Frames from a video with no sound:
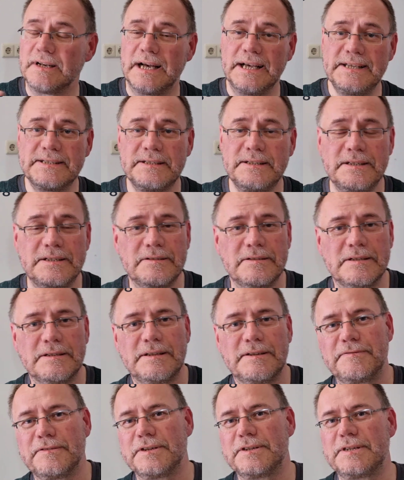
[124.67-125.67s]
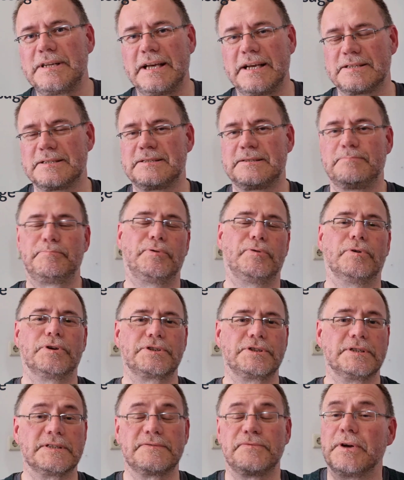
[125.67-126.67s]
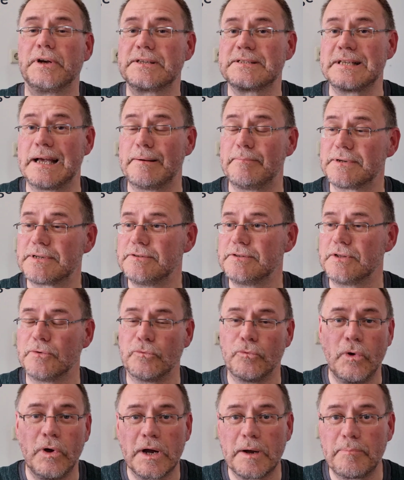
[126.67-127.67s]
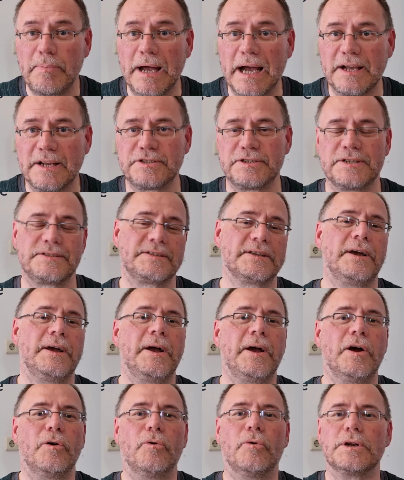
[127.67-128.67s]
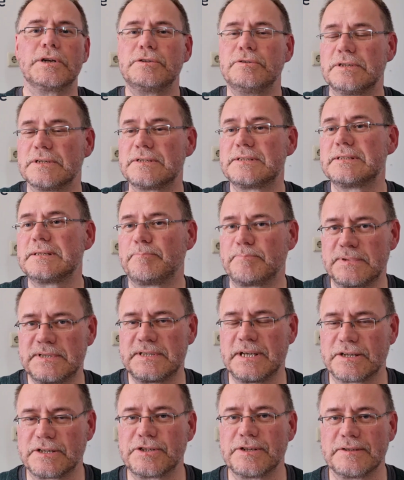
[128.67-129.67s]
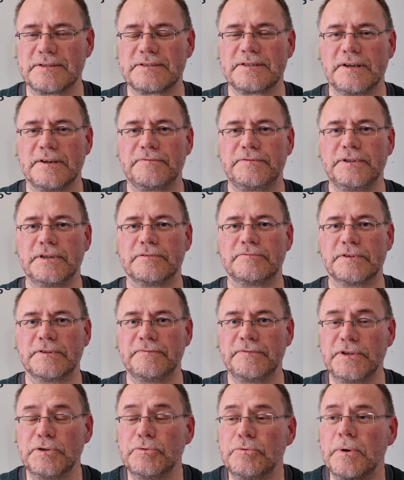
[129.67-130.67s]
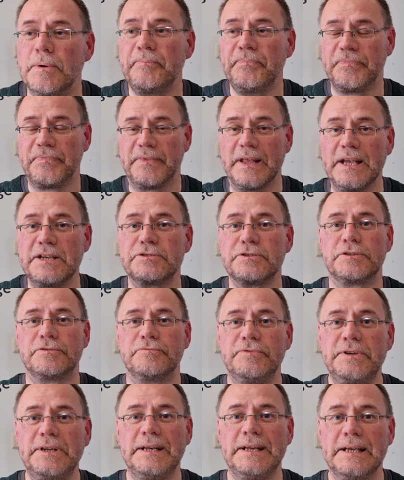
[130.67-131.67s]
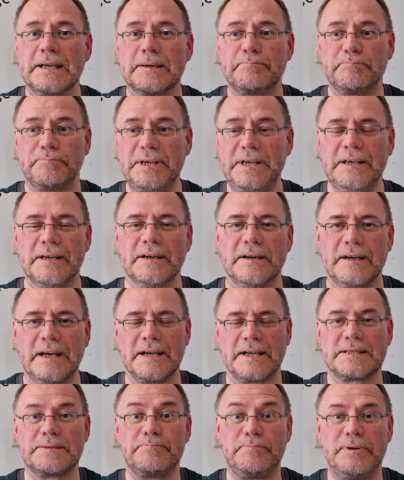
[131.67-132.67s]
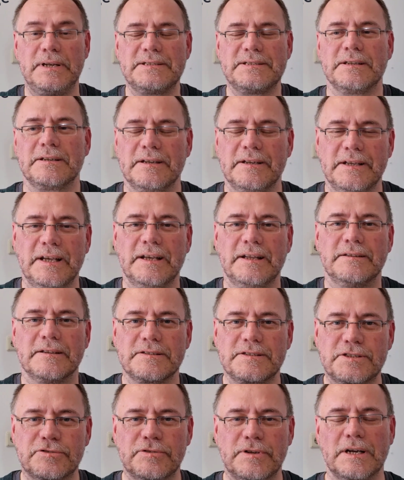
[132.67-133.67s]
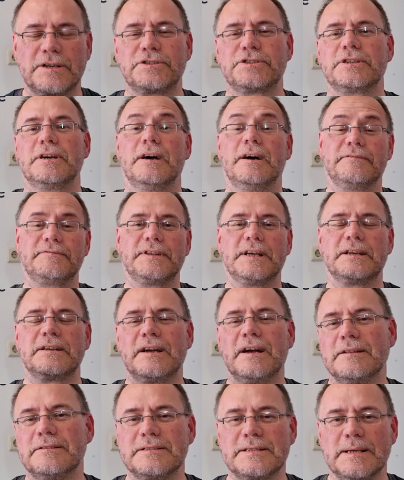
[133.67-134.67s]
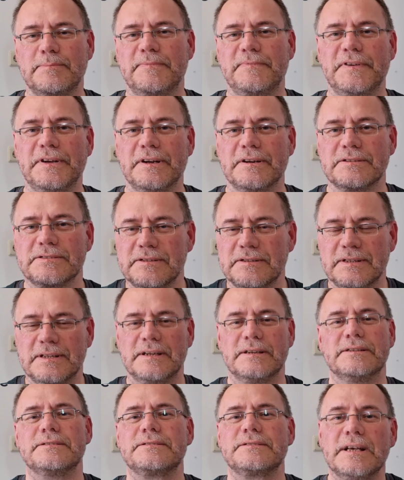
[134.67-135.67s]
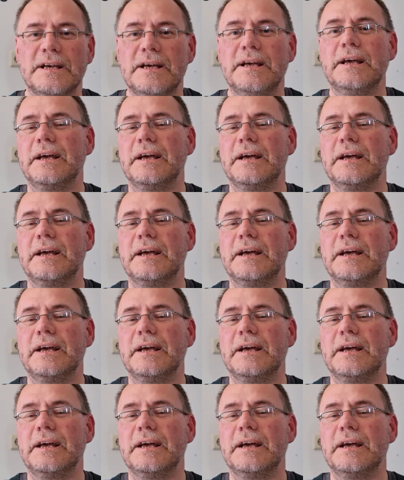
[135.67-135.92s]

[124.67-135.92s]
nicely to the different text portions, for example, to the work packages or to the subsections of your review. They should really appear explicitly in the structure of that concept figure so that there is